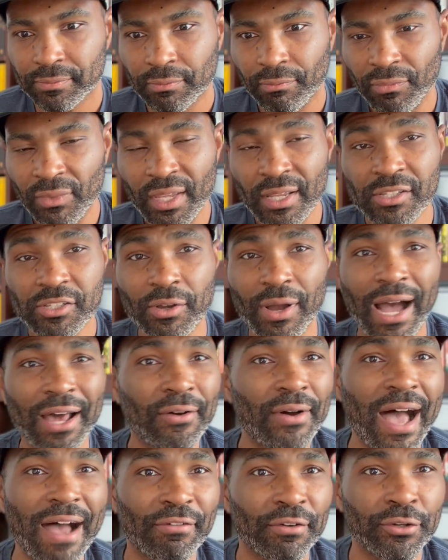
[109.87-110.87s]
So I don't
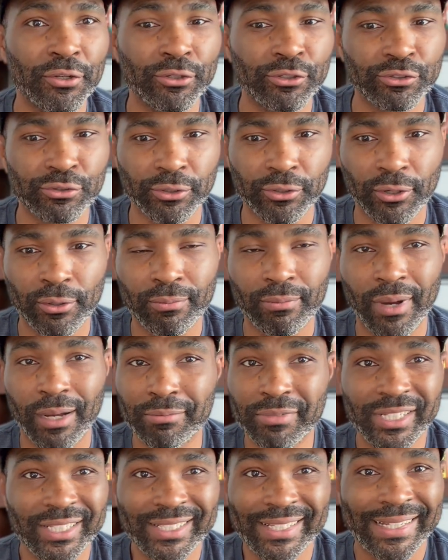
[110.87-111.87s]
have a newsroom. I'm
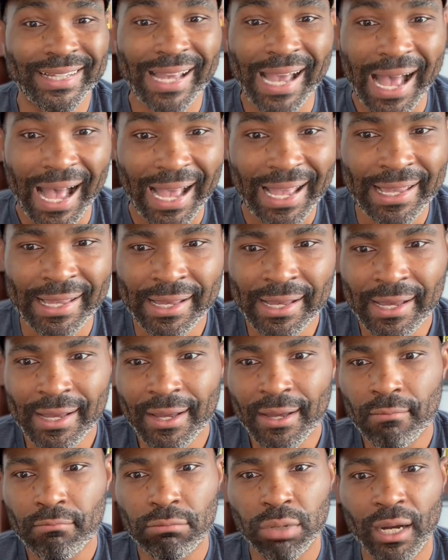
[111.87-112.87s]
just a guy,
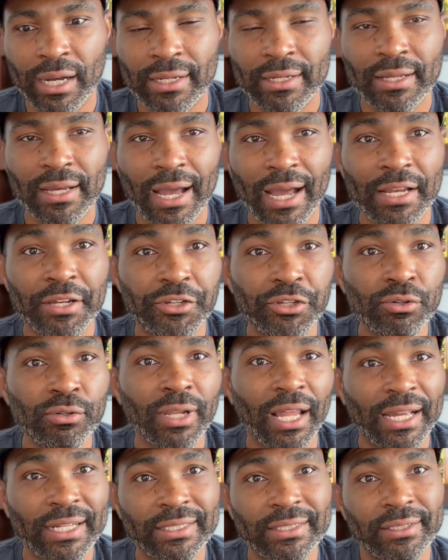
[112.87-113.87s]
but I do
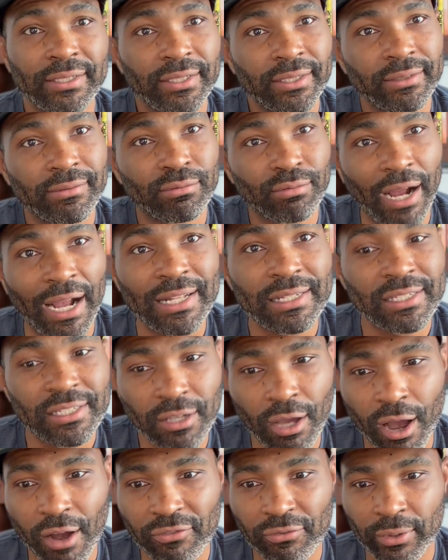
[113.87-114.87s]
like to write
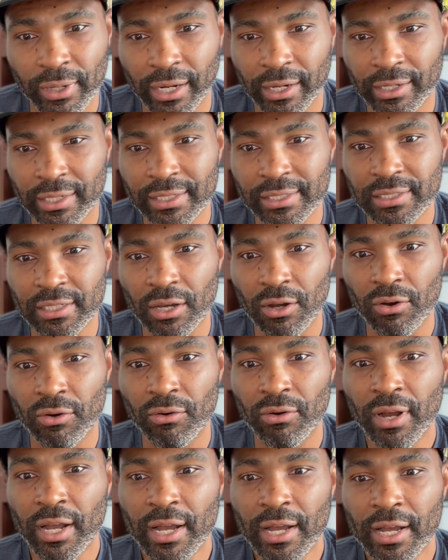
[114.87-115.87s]
software. And so
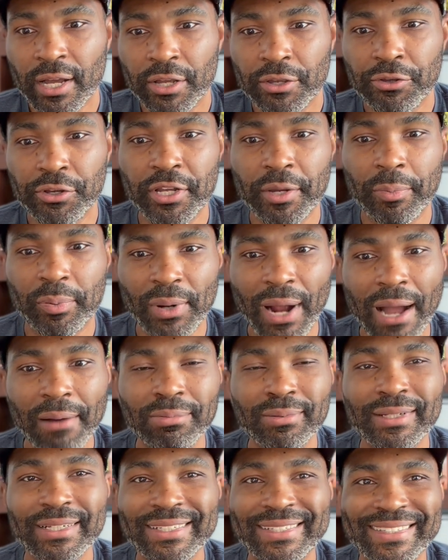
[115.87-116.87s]
you could
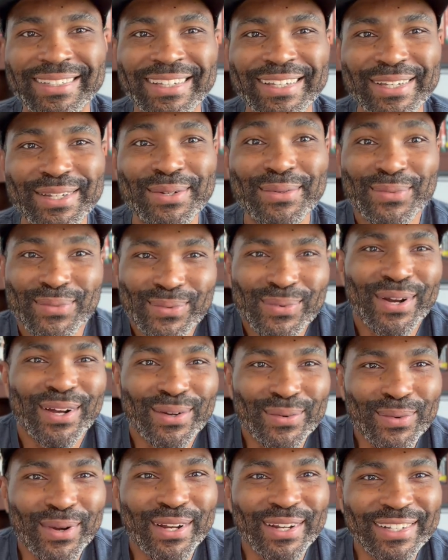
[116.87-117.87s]
probably see where
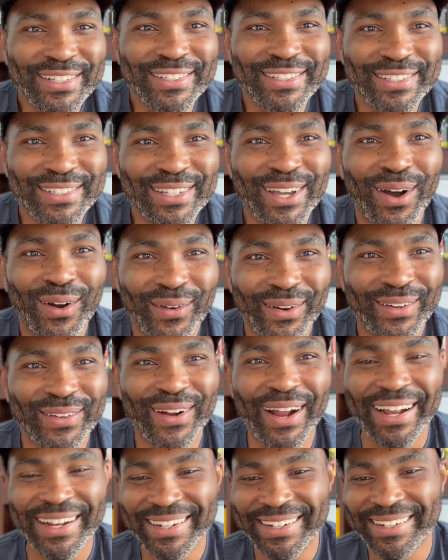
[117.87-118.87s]
this is going,
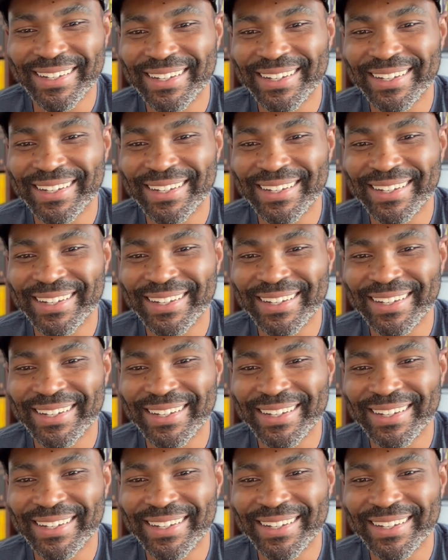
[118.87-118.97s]
right?